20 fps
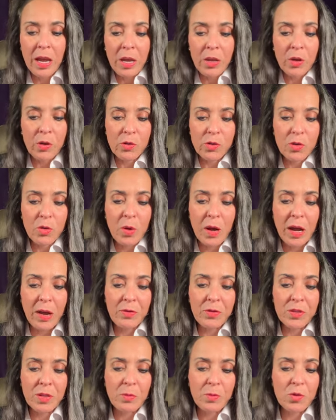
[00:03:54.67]
You do have
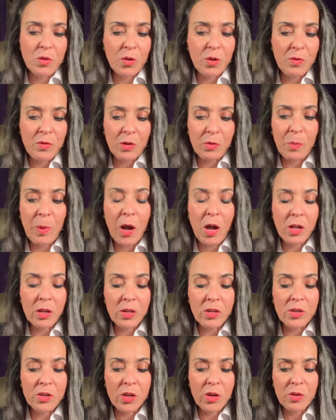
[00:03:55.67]
some sort of
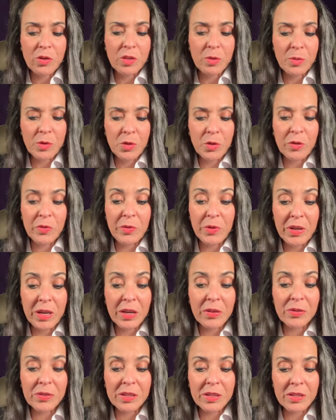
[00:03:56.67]
apology or some sort of
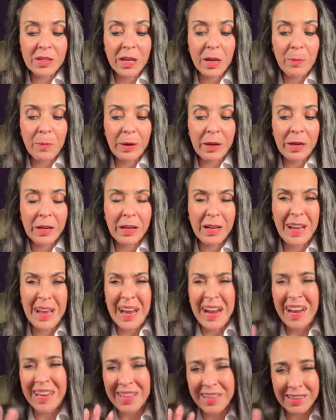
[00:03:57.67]
gift that's coming in.
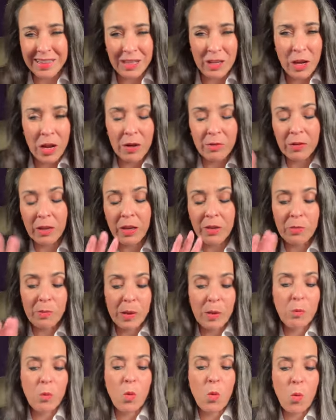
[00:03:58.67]
I think that you have a lot of people